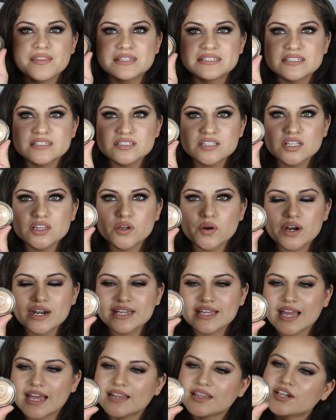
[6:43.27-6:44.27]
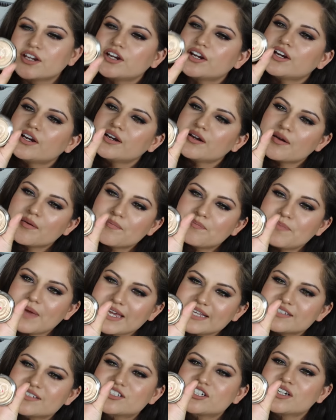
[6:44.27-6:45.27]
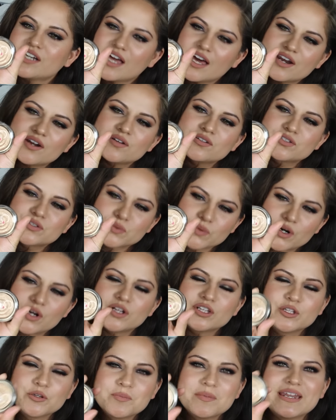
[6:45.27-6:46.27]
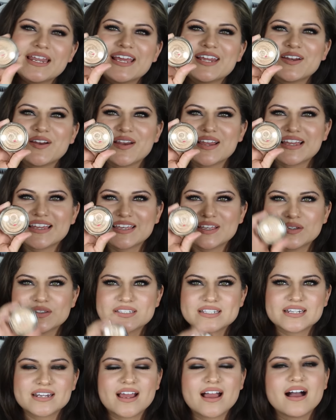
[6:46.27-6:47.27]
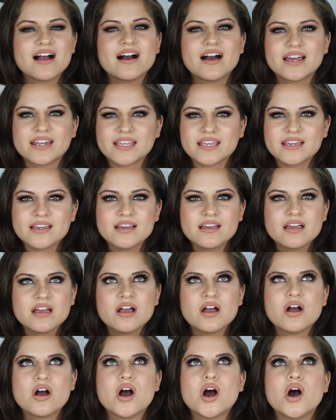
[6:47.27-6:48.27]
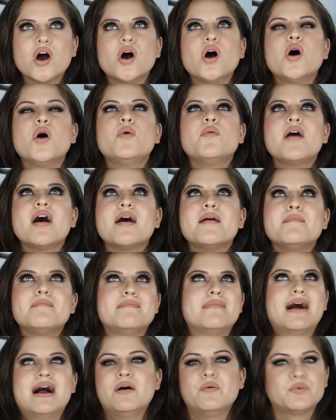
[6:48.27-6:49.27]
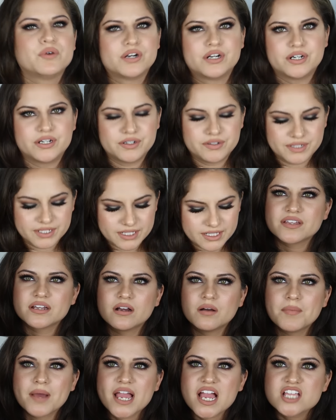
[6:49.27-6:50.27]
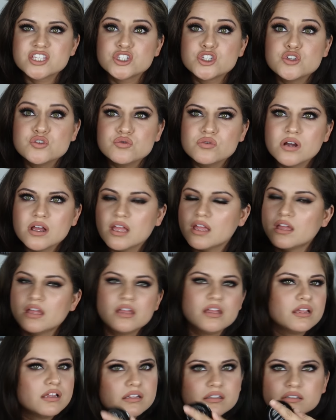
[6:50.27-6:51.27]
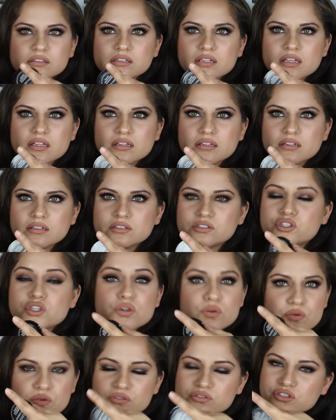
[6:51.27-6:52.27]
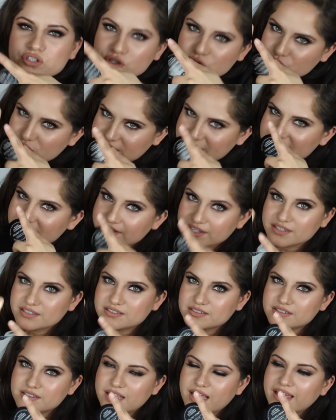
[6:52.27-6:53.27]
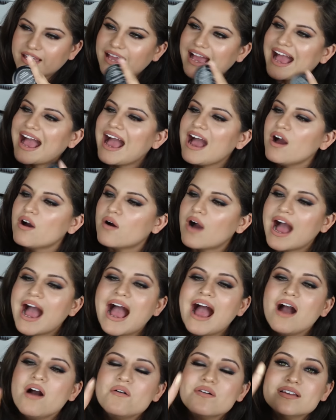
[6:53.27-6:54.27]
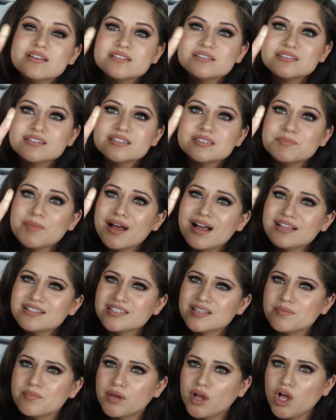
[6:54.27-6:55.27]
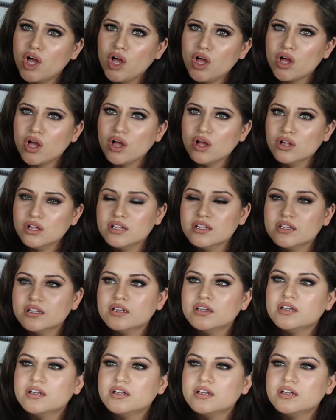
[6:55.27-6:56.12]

This is the Laura Geller Big Gelato Swirl Illuminator in Gilded Honey. Oh my word. Do you, do you, do you see this? Like how, how is this possible?